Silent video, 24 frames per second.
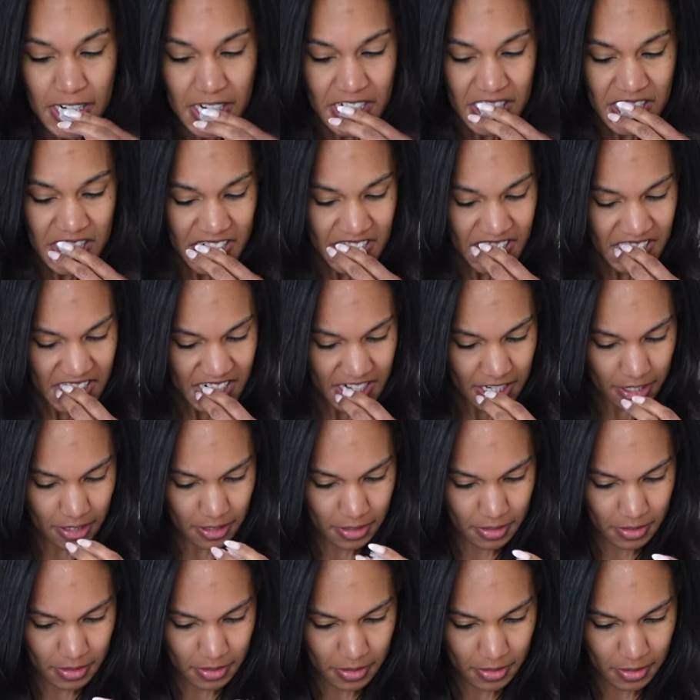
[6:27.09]

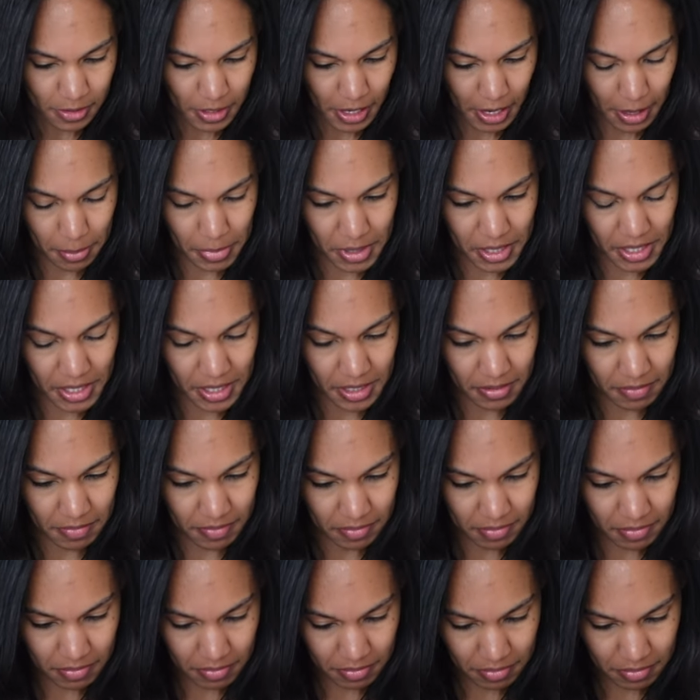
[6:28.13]
I mean,
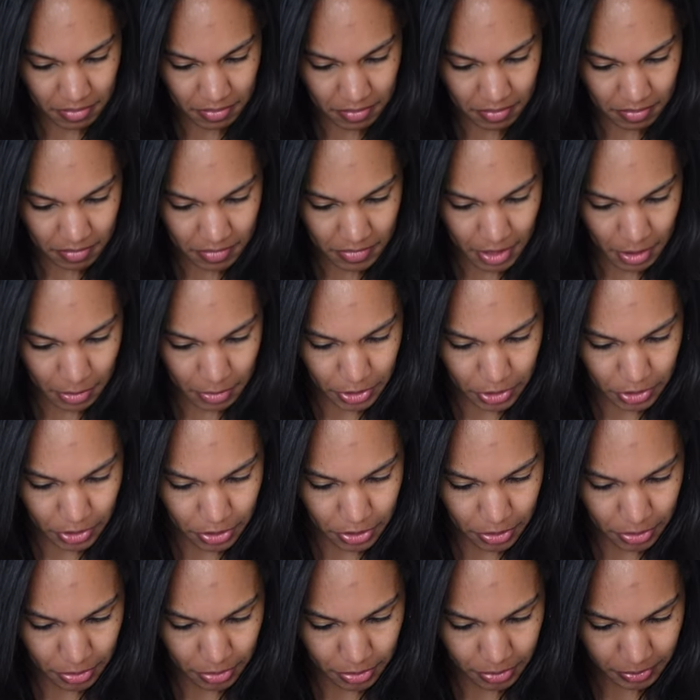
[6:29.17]
that works
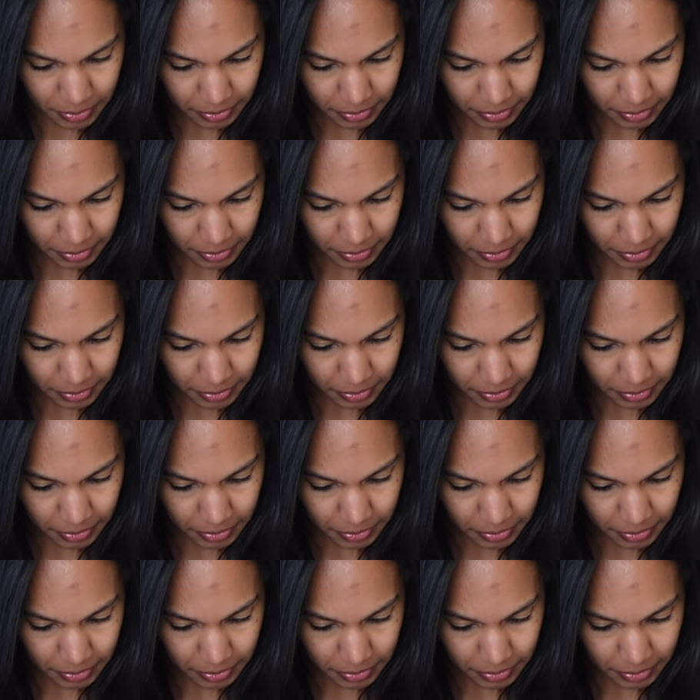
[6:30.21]
too.